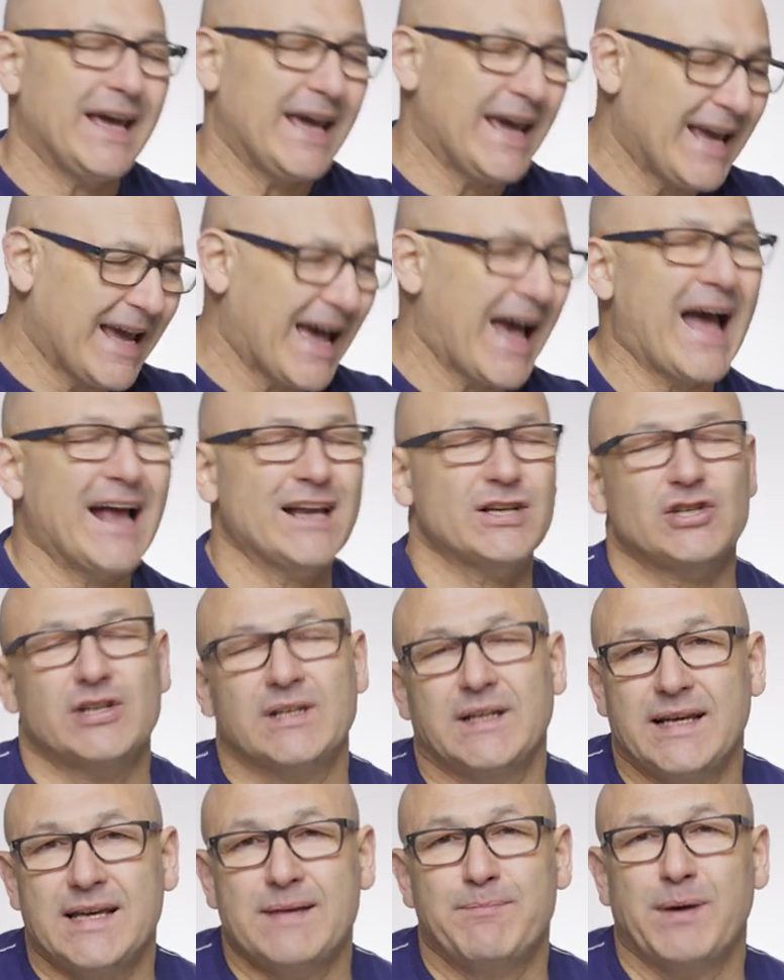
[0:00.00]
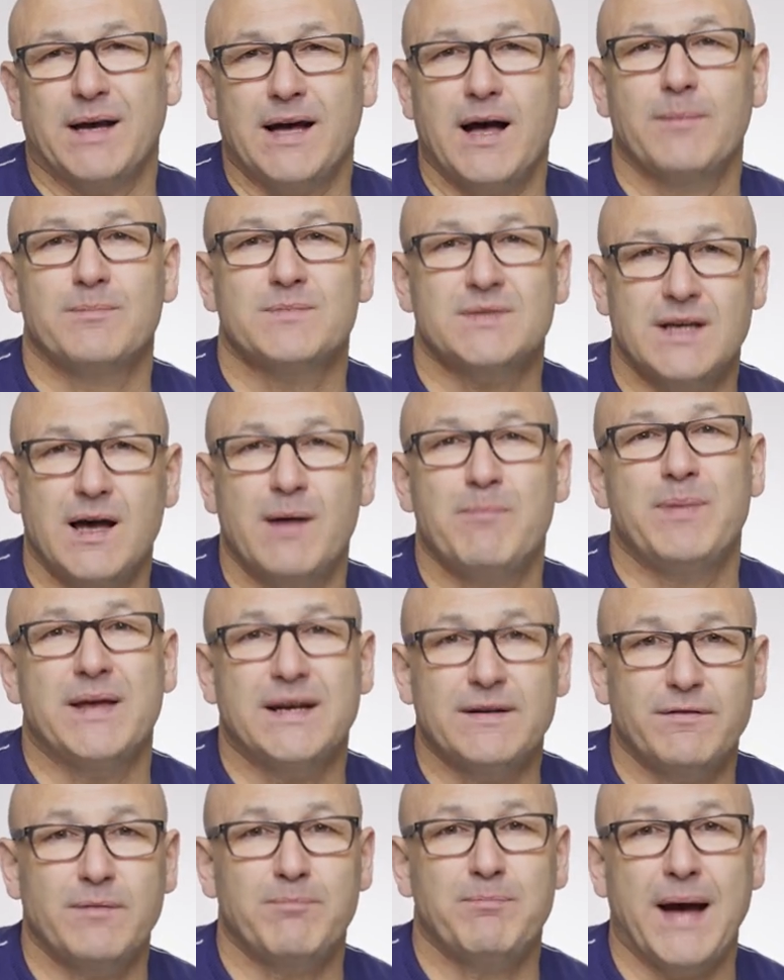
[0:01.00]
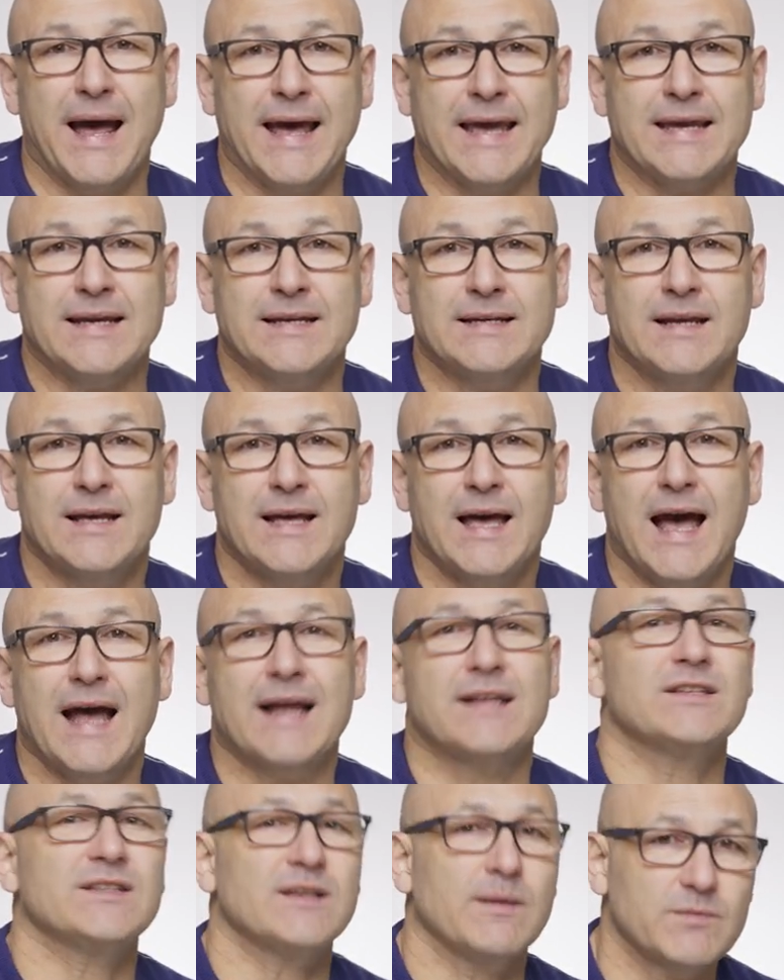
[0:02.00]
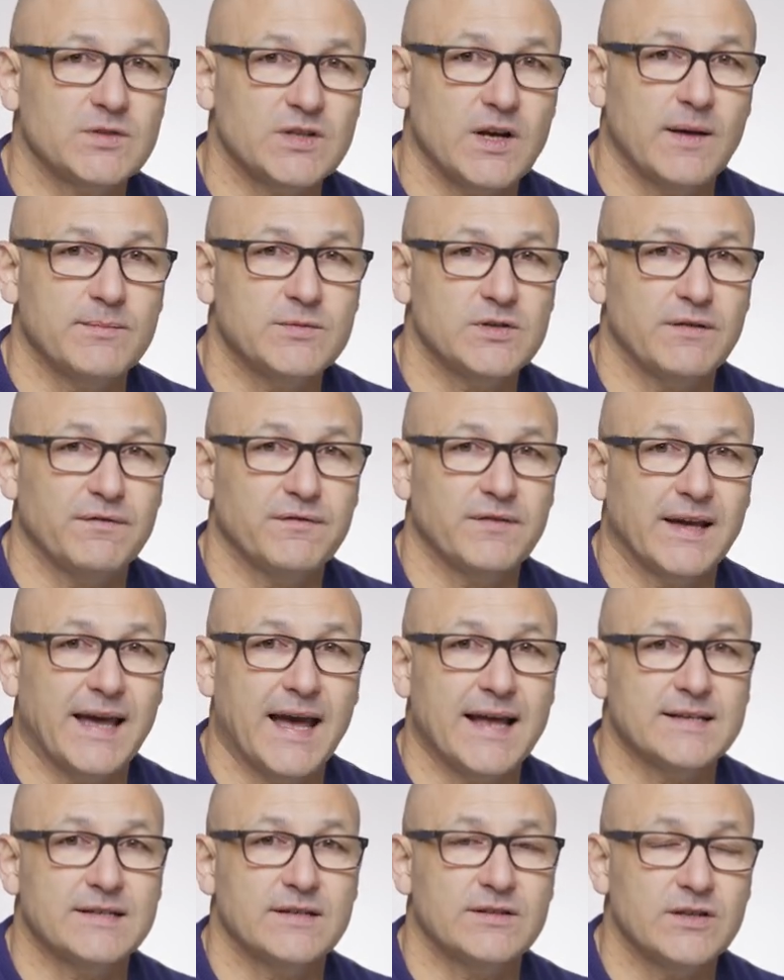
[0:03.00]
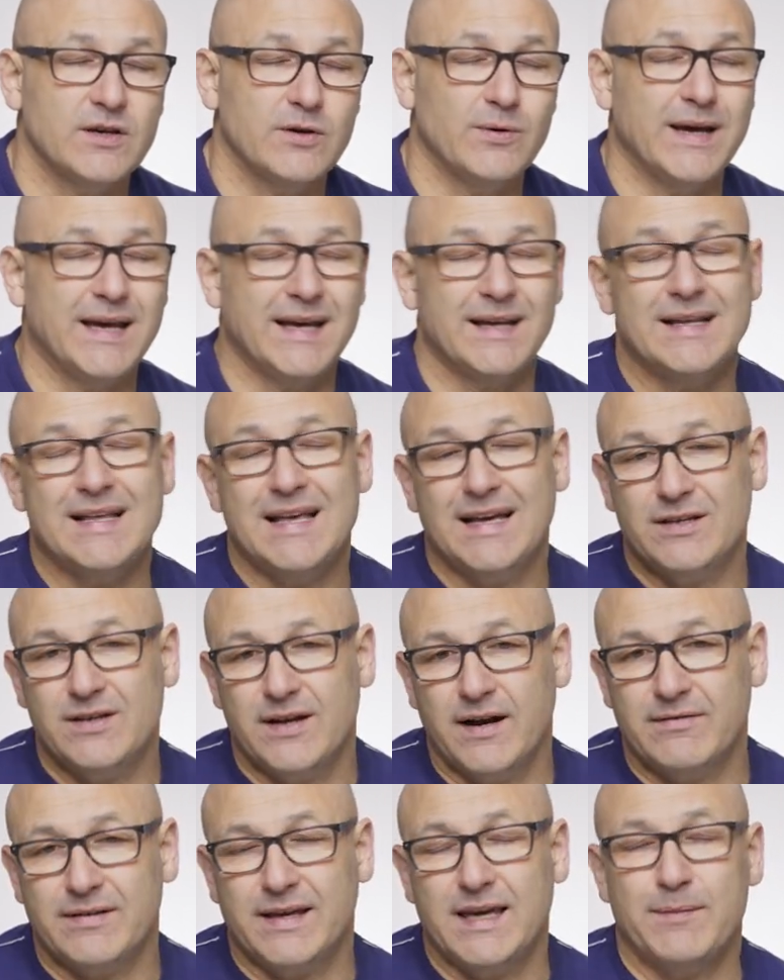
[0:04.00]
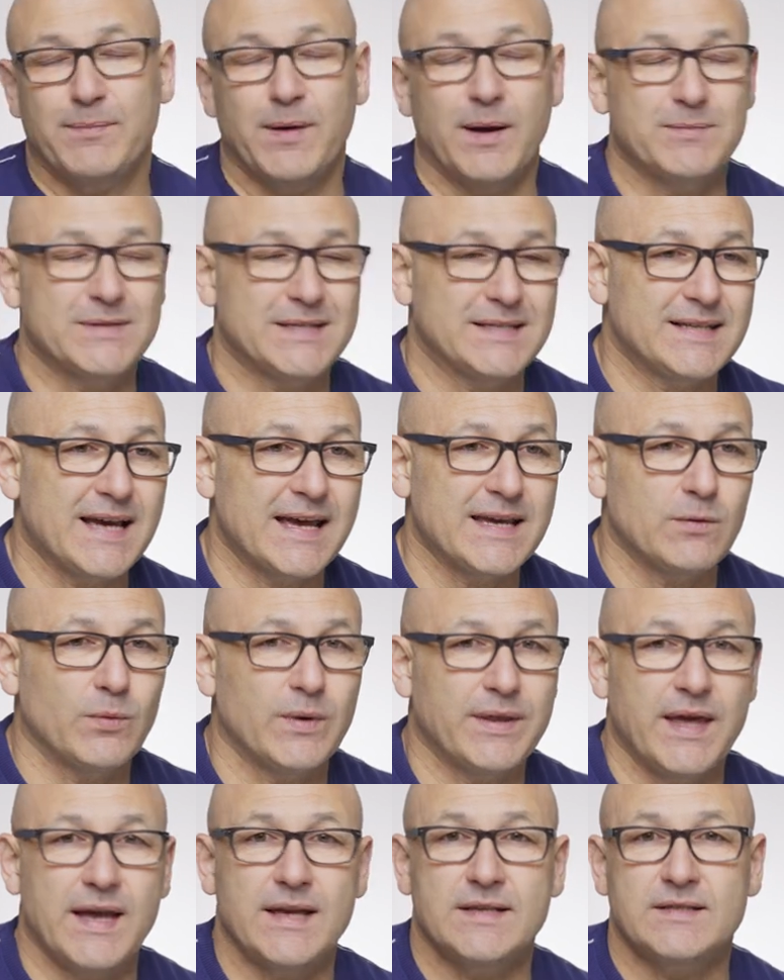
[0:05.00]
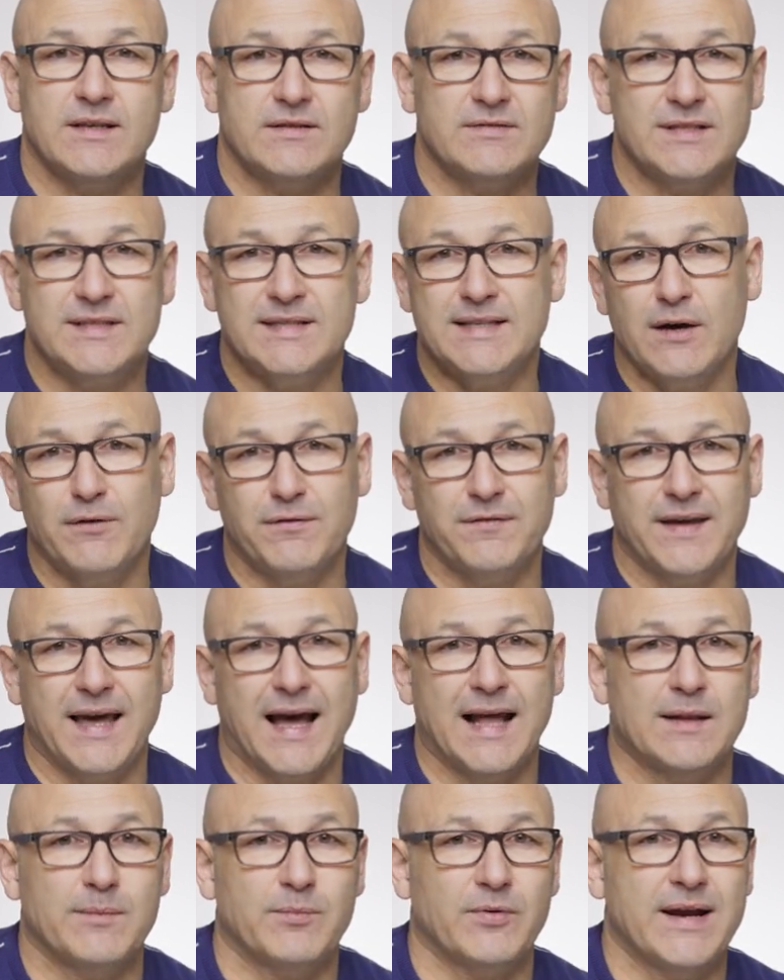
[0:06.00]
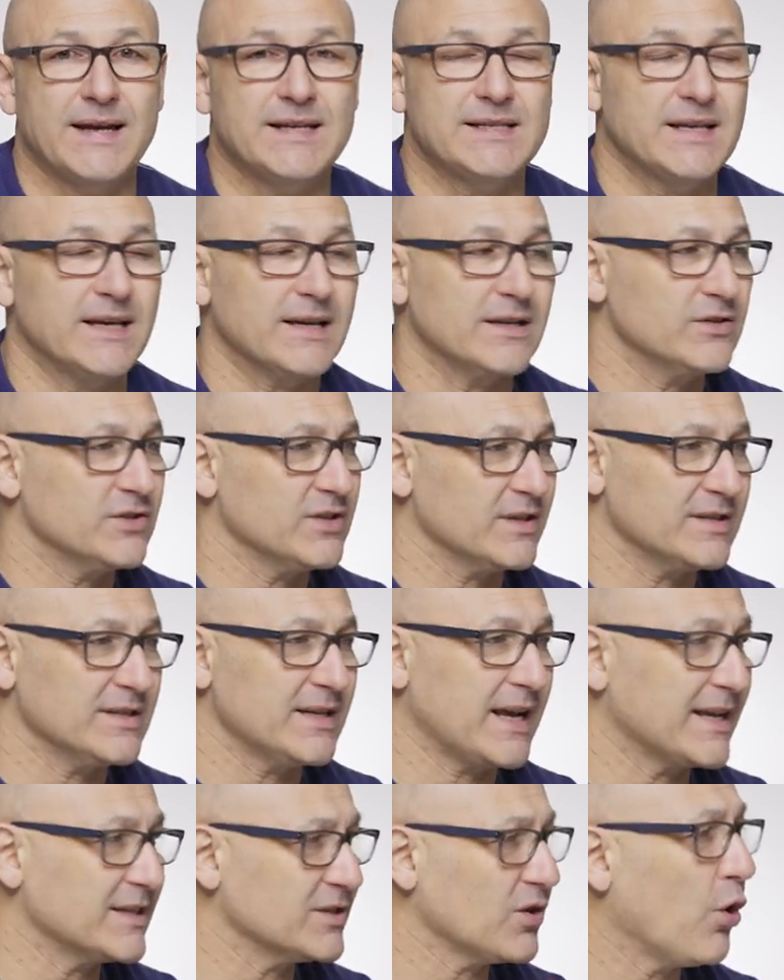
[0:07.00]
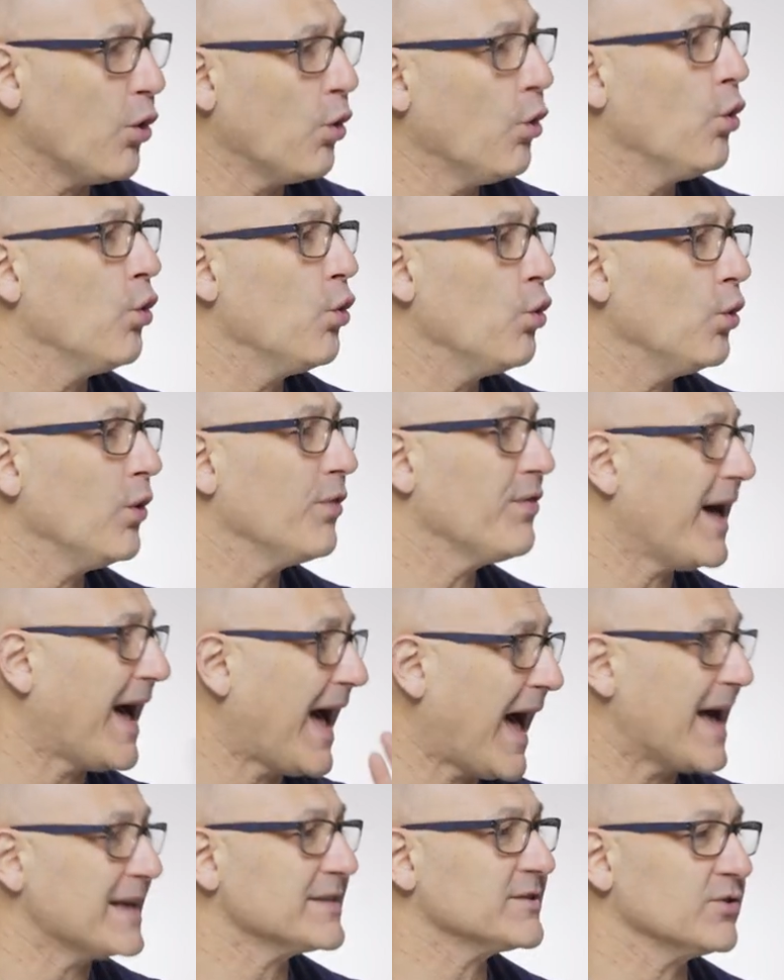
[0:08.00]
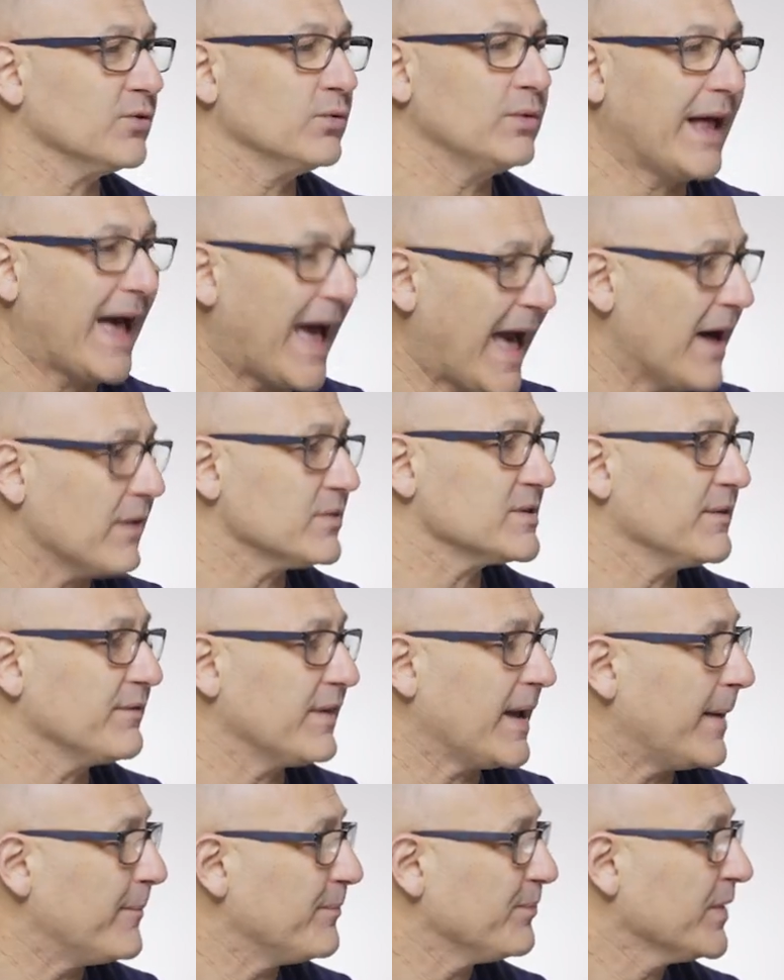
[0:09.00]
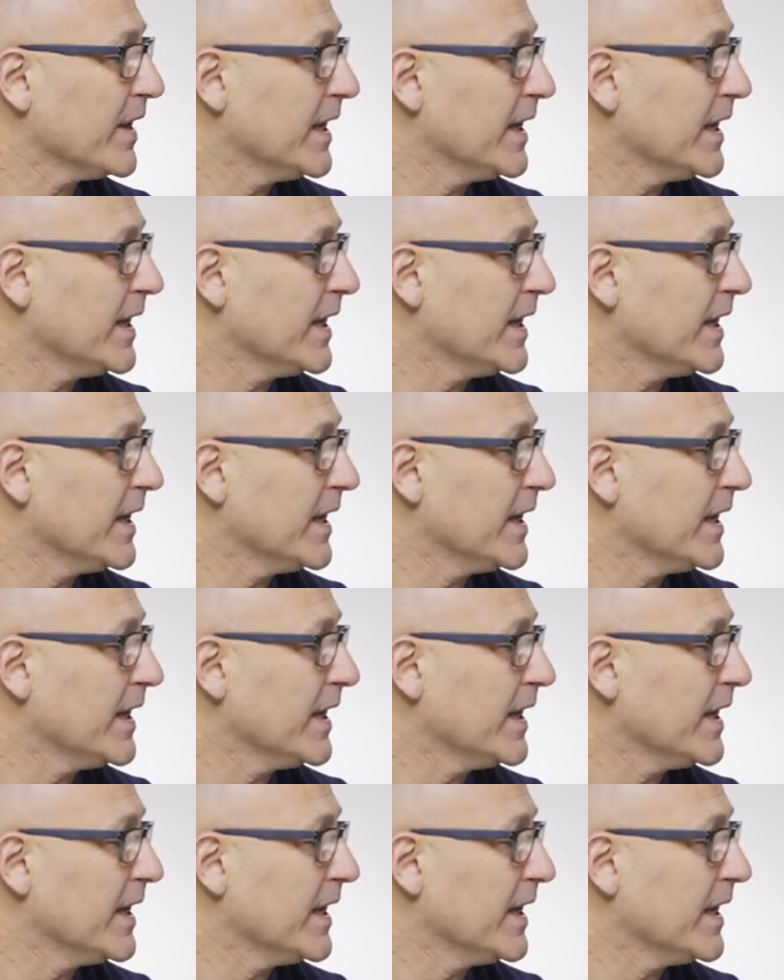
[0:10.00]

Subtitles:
it actually becomes a bit of a pain. And sometimes you forget to do it, you don't keep up to date with it. So self-calibrating just takes all the hassle out of it.